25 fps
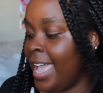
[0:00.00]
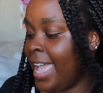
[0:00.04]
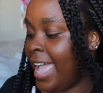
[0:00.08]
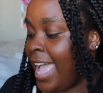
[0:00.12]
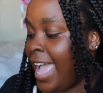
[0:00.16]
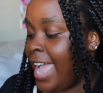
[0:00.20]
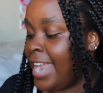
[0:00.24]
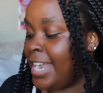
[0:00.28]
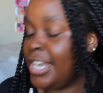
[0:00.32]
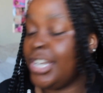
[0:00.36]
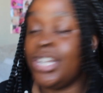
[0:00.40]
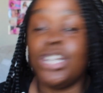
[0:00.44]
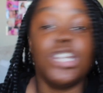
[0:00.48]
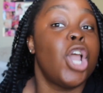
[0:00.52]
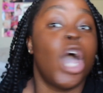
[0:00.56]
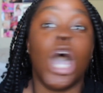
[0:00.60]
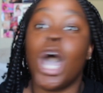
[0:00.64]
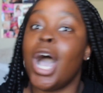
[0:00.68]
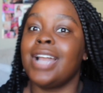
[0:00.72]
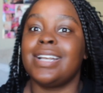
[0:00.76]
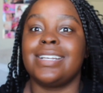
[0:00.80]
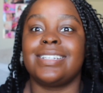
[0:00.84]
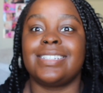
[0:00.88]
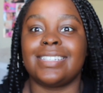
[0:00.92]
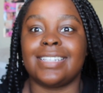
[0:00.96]
and
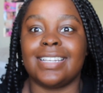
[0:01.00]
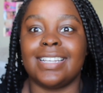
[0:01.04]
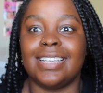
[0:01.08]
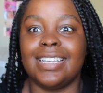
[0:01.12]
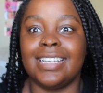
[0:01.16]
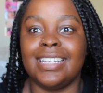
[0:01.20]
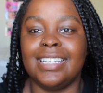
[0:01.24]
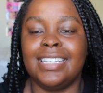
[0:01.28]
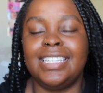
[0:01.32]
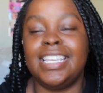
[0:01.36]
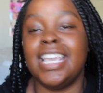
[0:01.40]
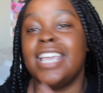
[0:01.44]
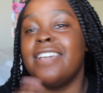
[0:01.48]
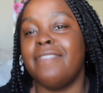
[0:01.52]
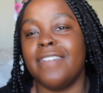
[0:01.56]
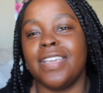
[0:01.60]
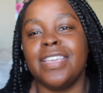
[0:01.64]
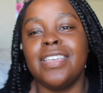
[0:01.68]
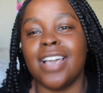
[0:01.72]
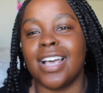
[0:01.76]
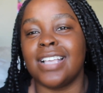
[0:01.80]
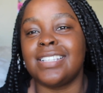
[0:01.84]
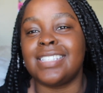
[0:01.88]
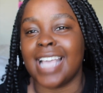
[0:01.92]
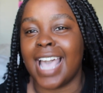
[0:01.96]
not
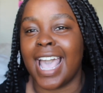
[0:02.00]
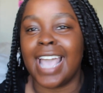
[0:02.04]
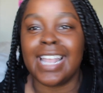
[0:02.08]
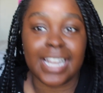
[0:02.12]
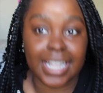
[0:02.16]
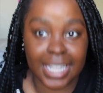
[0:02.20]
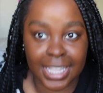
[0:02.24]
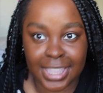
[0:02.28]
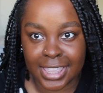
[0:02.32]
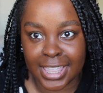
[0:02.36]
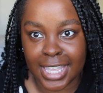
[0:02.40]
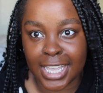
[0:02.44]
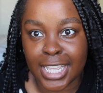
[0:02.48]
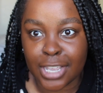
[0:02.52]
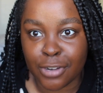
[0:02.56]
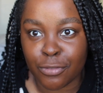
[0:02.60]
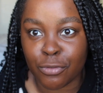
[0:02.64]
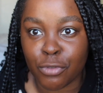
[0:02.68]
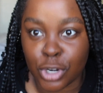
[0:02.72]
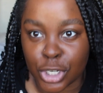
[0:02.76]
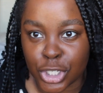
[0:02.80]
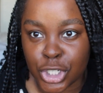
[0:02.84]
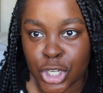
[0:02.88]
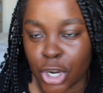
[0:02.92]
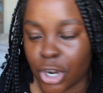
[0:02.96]
giving us anything in
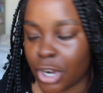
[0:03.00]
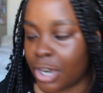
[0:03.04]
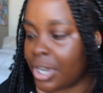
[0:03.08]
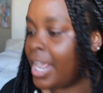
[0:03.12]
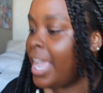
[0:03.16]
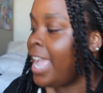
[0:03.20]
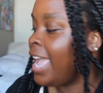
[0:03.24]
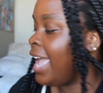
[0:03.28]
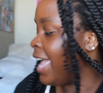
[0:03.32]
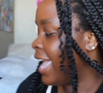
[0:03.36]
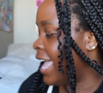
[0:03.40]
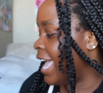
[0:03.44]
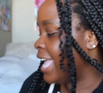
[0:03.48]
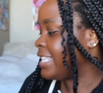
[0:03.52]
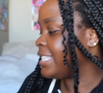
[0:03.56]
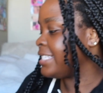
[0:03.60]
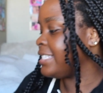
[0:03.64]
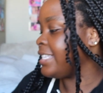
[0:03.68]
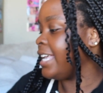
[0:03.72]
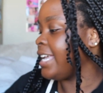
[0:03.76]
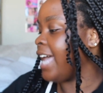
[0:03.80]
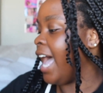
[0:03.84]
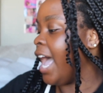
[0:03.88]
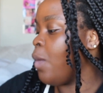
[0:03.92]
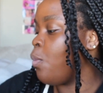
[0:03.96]
return. It's
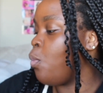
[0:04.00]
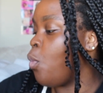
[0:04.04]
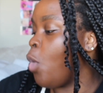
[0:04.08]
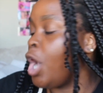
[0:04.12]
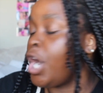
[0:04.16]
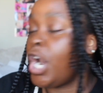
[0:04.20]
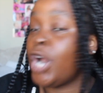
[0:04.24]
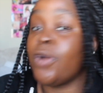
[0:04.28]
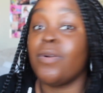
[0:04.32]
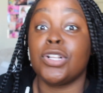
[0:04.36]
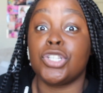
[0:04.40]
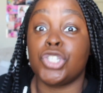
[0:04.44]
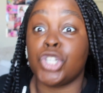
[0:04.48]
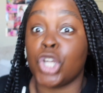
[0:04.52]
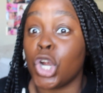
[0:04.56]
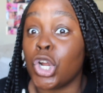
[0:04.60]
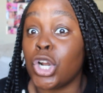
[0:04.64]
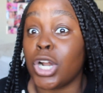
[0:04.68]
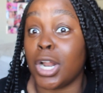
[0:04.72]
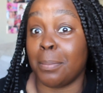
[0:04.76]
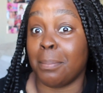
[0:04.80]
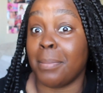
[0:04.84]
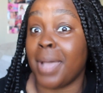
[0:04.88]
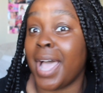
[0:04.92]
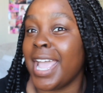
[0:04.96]
like, I want a return
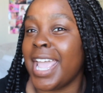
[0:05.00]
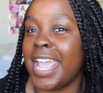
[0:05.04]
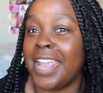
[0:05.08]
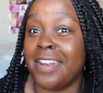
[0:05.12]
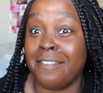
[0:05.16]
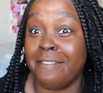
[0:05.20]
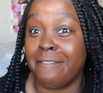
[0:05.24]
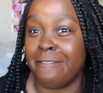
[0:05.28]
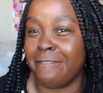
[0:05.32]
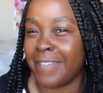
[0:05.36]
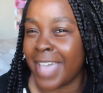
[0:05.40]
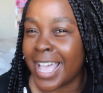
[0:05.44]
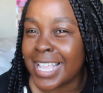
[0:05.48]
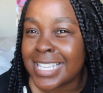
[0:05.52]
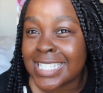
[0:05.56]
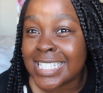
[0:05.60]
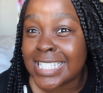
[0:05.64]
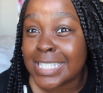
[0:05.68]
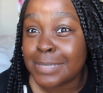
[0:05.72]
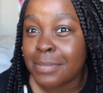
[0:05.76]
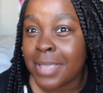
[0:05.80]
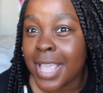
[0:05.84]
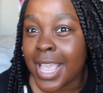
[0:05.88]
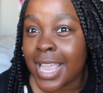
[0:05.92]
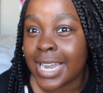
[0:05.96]
on my
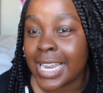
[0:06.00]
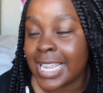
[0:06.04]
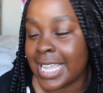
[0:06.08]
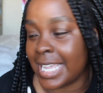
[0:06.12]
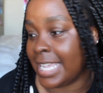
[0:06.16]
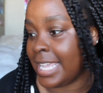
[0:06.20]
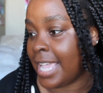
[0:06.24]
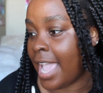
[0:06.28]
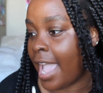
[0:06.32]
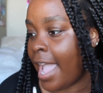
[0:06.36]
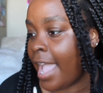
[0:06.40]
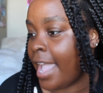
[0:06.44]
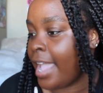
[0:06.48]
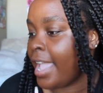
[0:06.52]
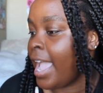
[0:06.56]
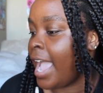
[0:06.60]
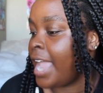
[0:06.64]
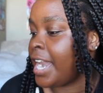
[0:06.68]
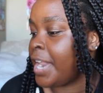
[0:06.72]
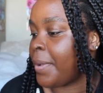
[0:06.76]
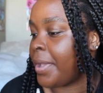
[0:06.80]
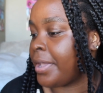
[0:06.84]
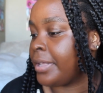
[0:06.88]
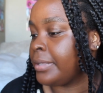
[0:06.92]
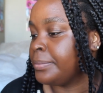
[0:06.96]
investment, EA.
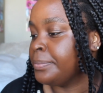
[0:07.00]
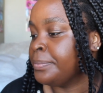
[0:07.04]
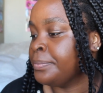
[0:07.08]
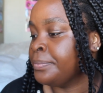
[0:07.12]
Anyway,